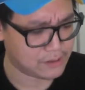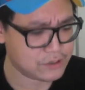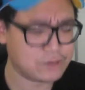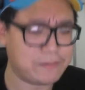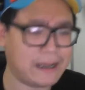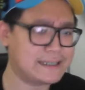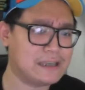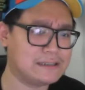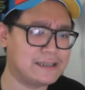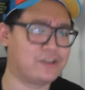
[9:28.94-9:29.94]
So by the time
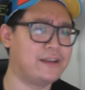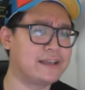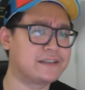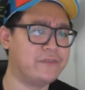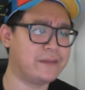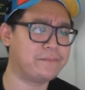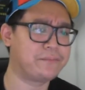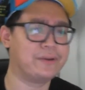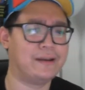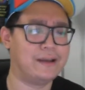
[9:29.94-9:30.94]
you take your next vape,
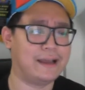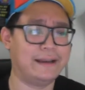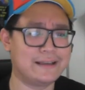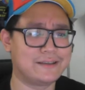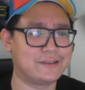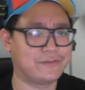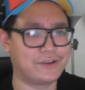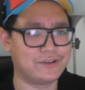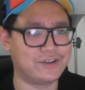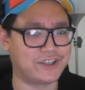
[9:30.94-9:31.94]
unless of
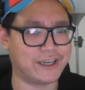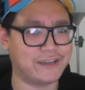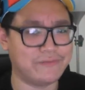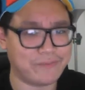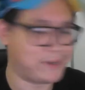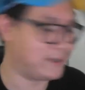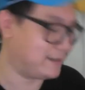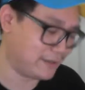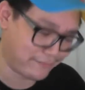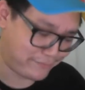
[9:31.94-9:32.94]
course you're chain
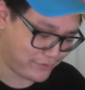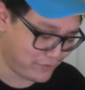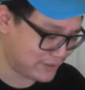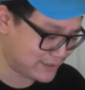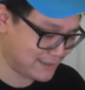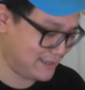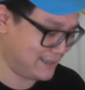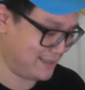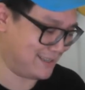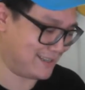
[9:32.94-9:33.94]
vaping furiously,
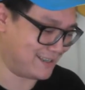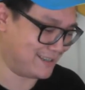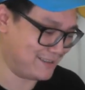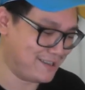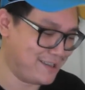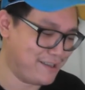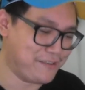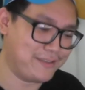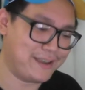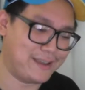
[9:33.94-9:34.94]

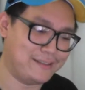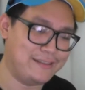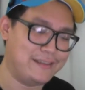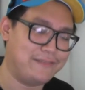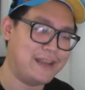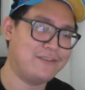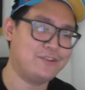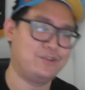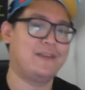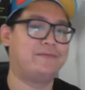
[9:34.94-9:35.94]
then the flavor
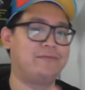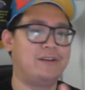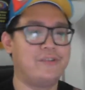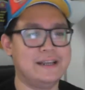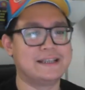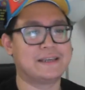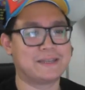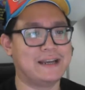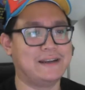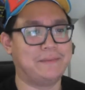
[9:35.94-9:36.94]
should have already
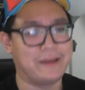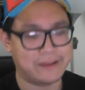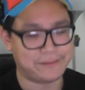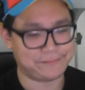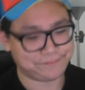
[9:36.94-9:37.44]
subsided by then.